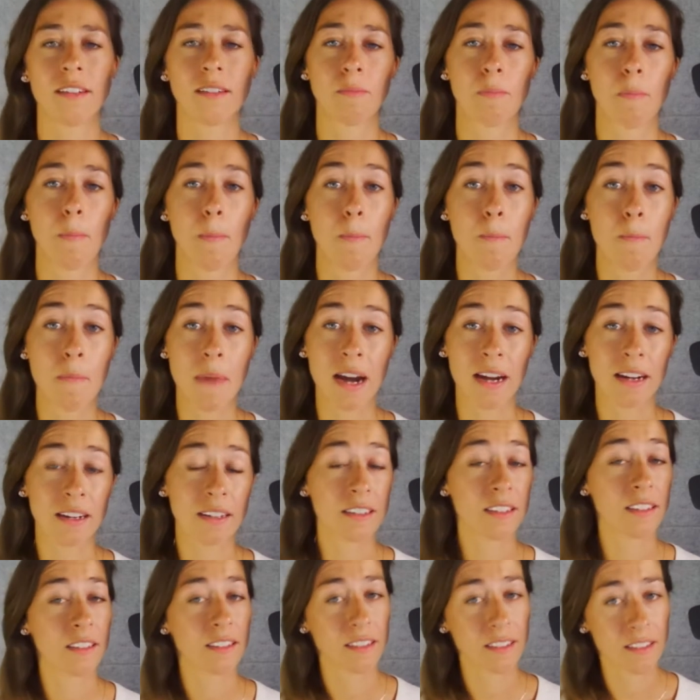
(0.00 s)

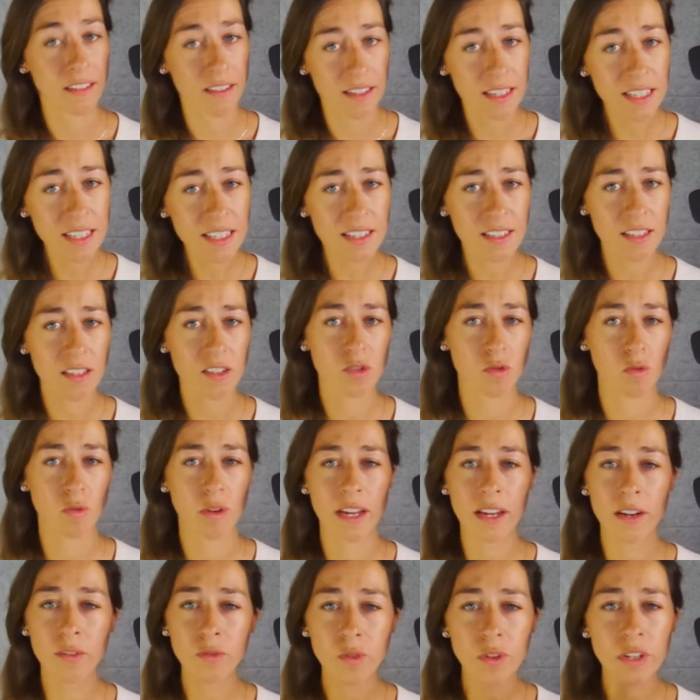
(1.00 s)
mark this. So
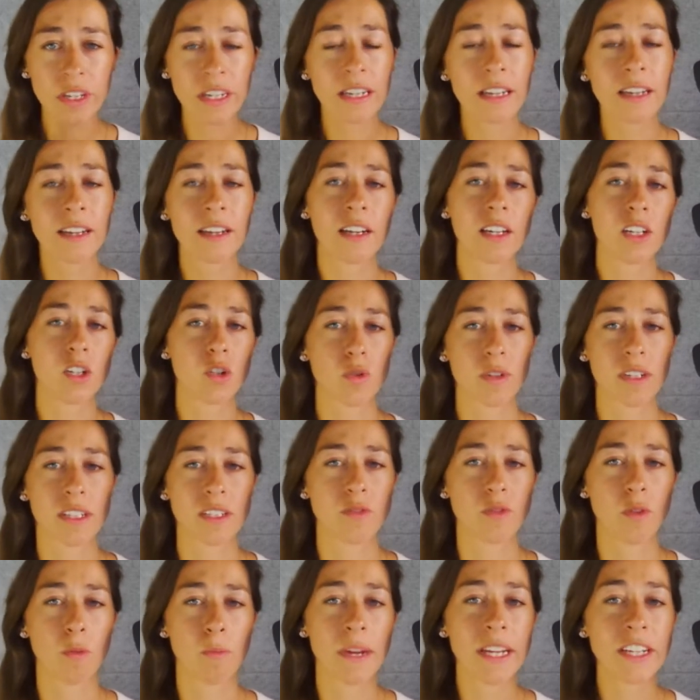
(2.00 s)
every
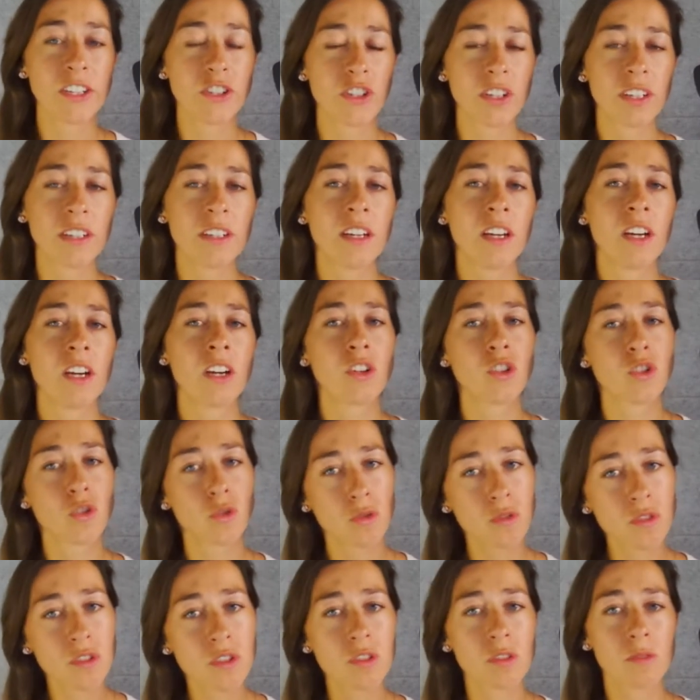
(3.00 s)
transformation
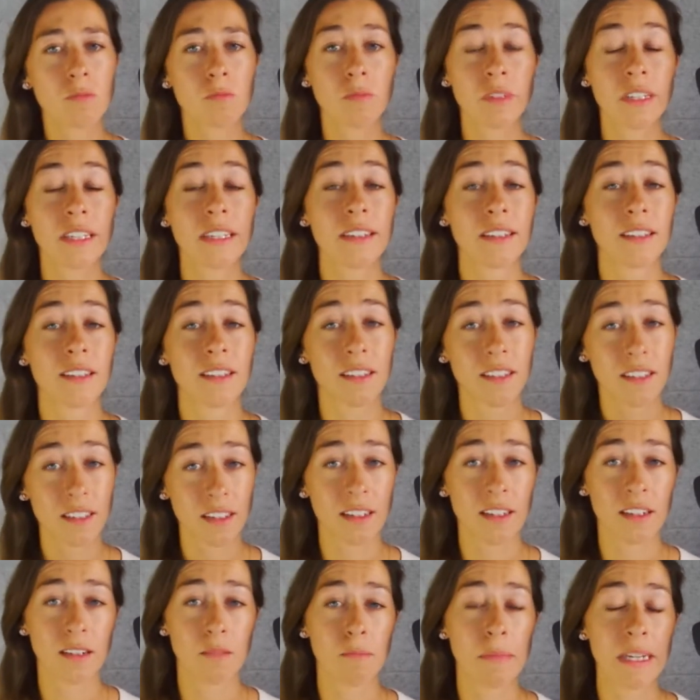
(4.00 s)
should be
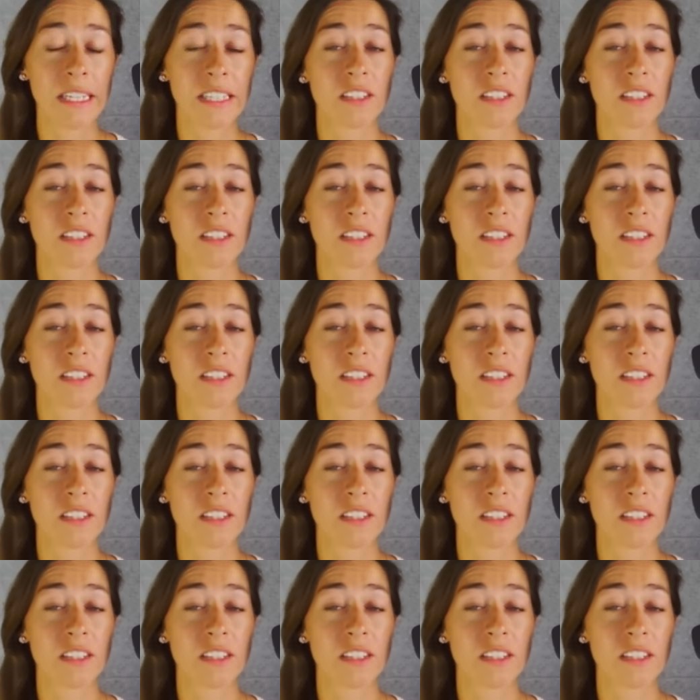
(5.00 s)
made